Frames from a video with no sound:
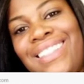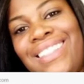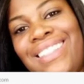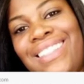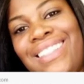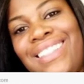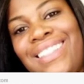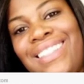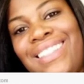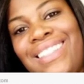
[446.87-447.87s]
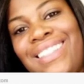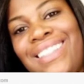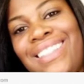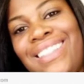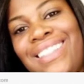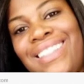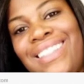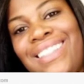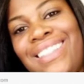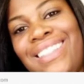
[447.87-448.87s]

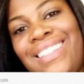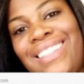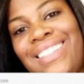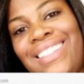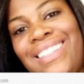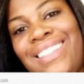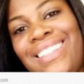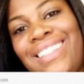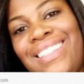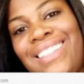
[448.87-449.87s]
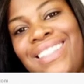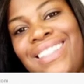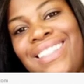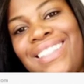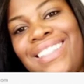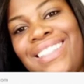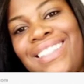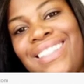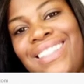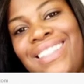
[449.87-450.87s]

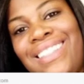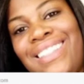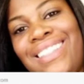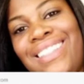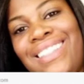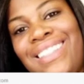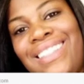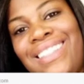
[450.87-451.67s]
[no speech]